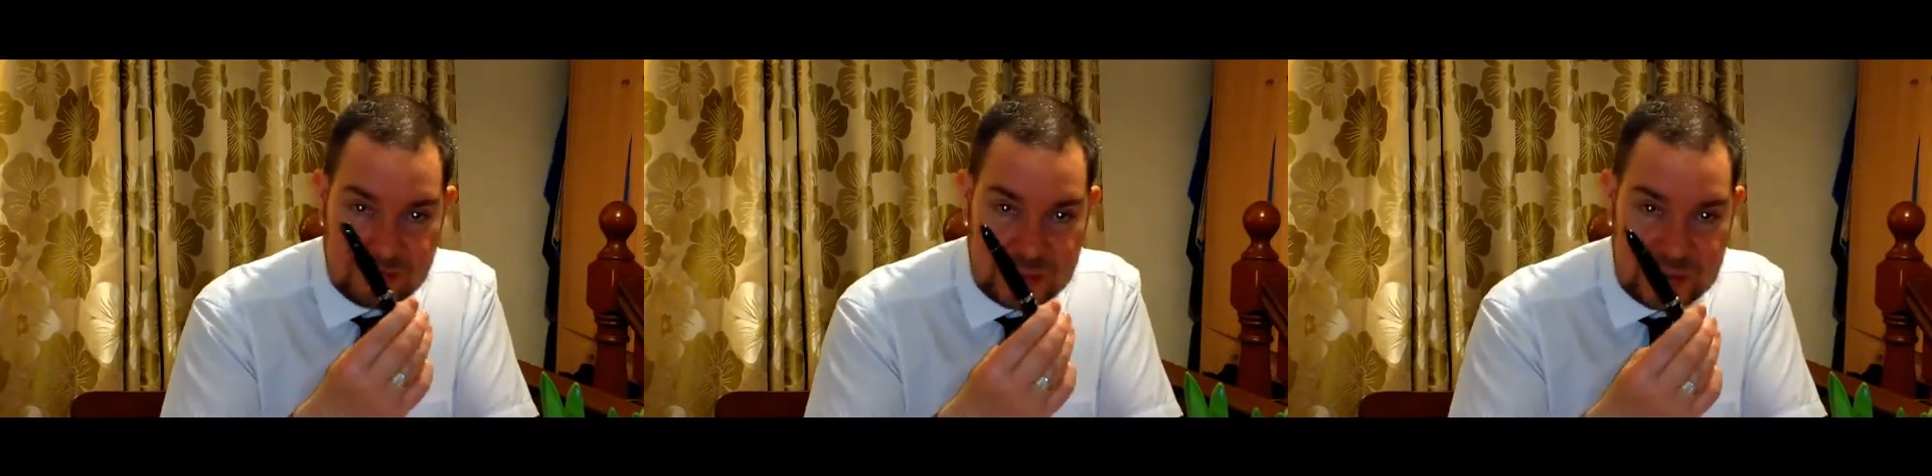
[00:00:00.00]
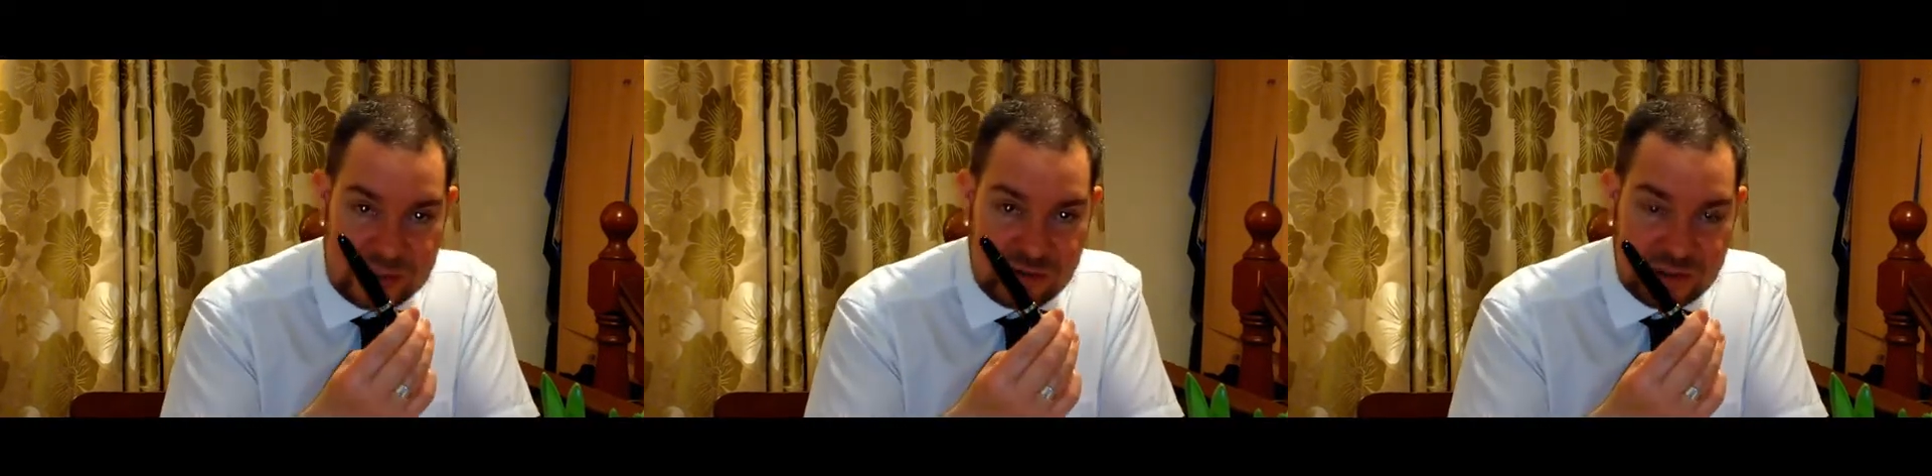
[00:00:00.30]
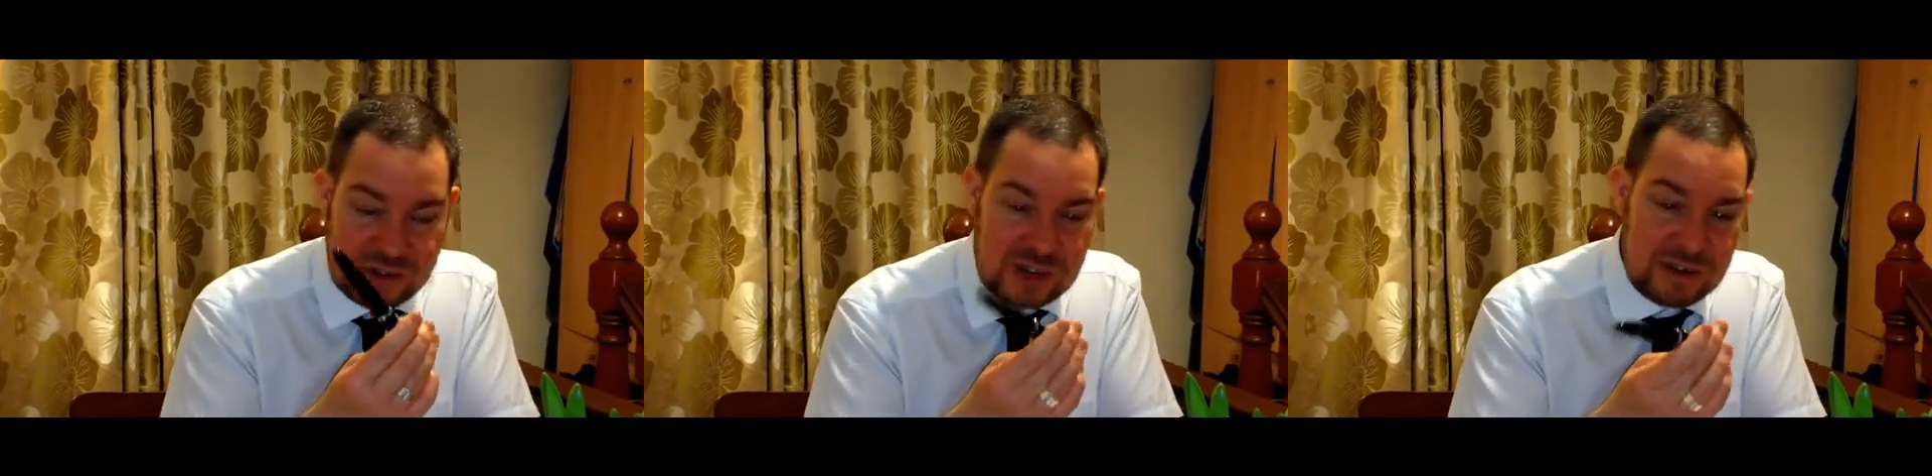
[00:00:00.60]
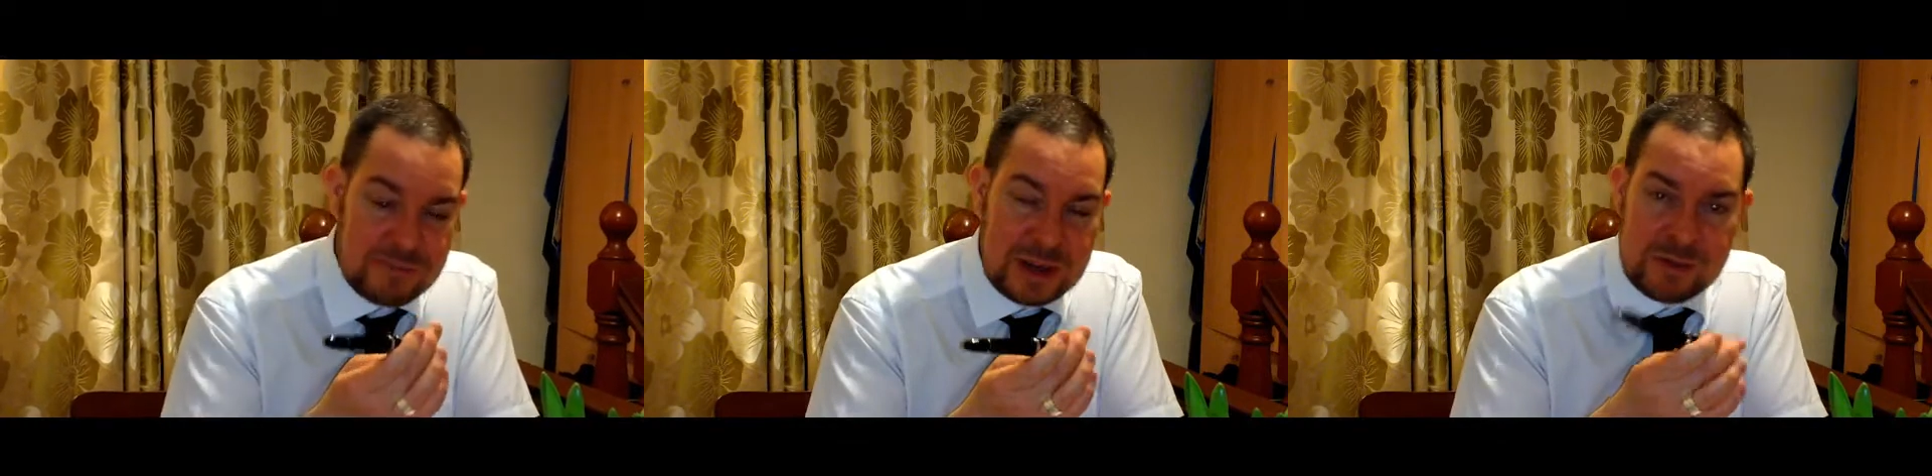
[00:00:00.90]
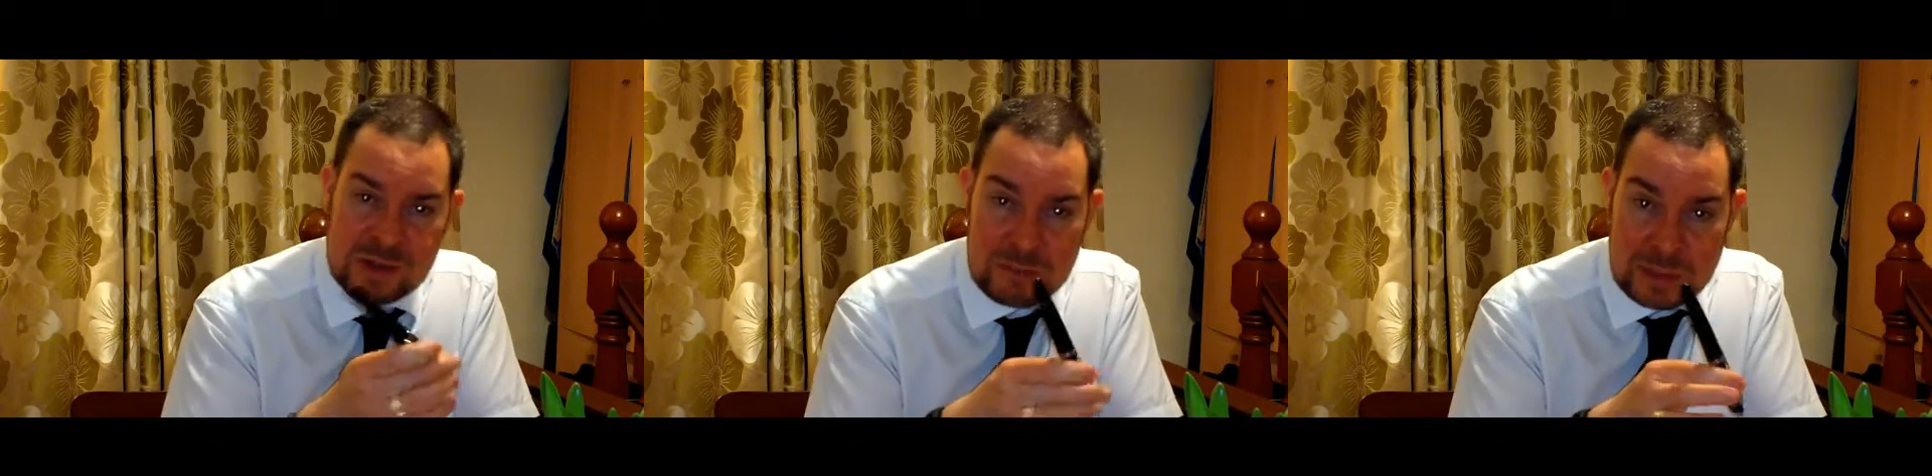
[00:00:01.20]
being interested in
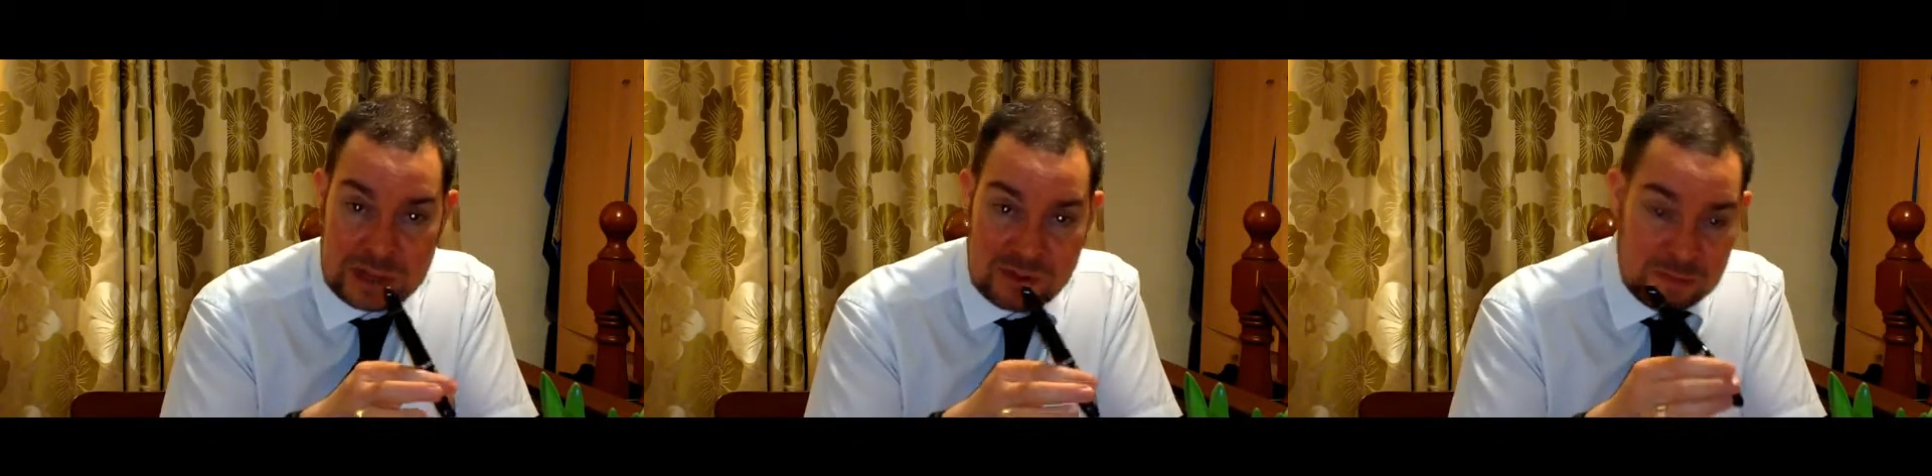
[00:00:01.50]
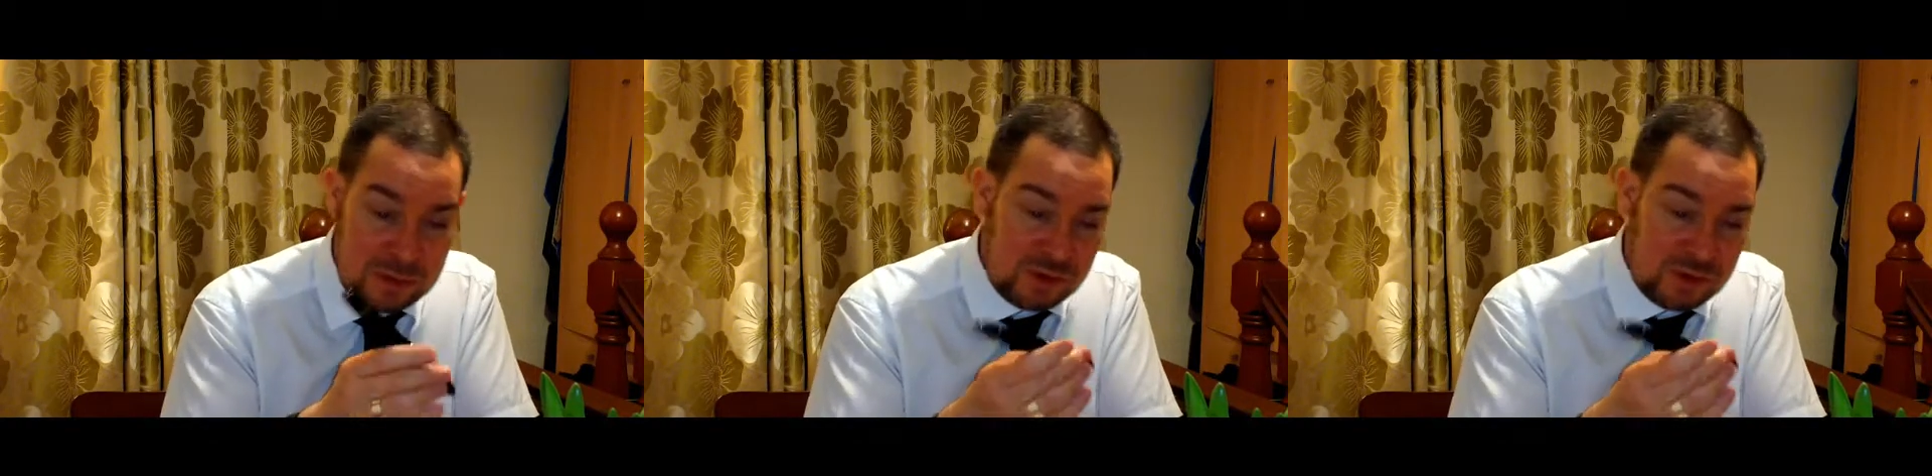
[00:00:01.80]
fountain pens and